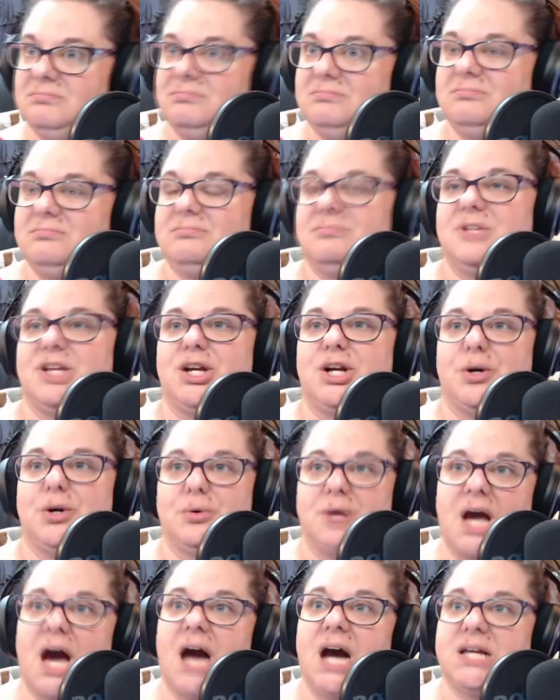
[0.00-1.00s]
you know,
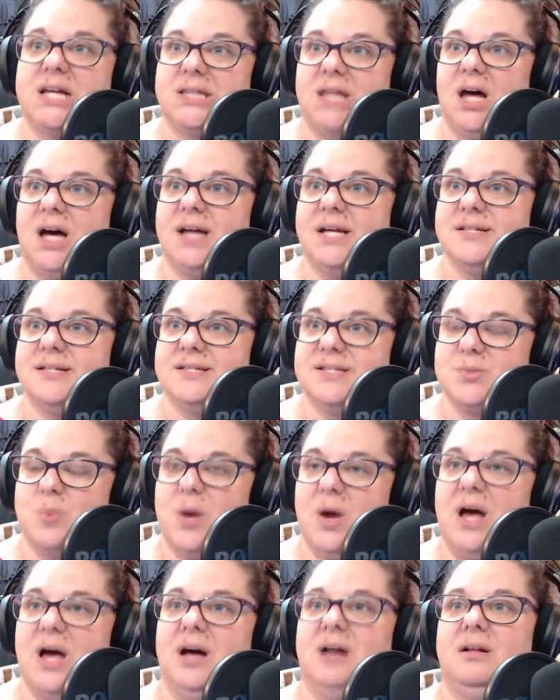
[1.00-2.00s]
guidelines as
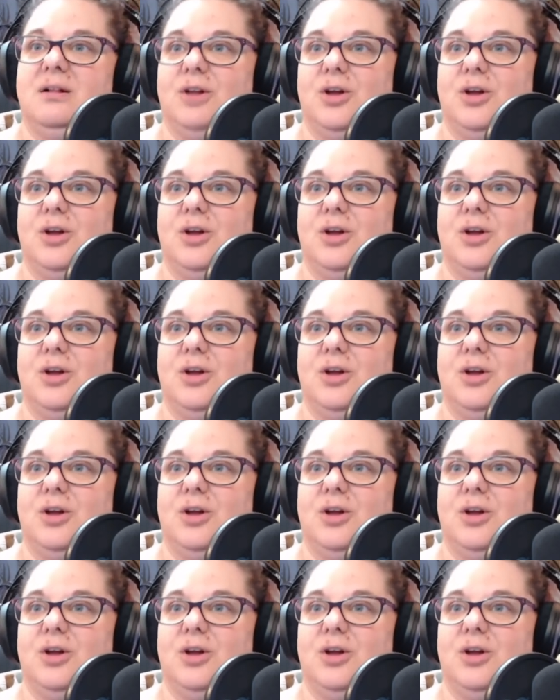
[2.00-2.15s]
well.